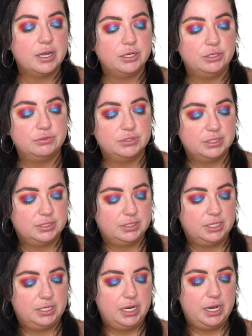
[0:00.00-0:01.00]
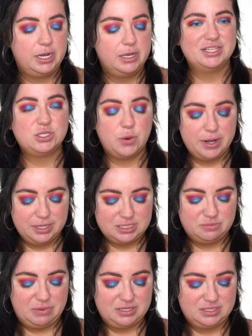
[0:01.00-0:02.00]
and use this today. It's quite
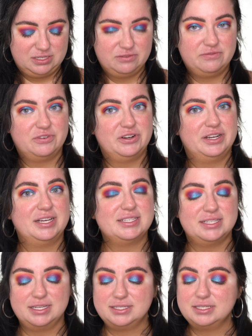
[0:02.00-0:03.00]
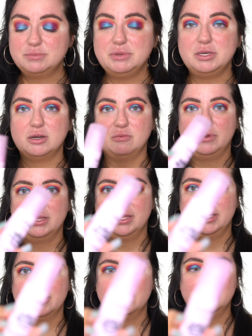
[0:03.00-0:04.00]
expensive for NYX. NYX is becoming
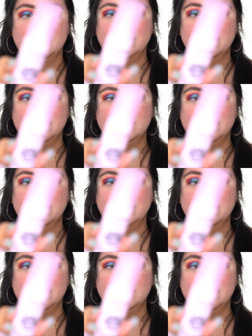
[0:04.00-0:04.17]
like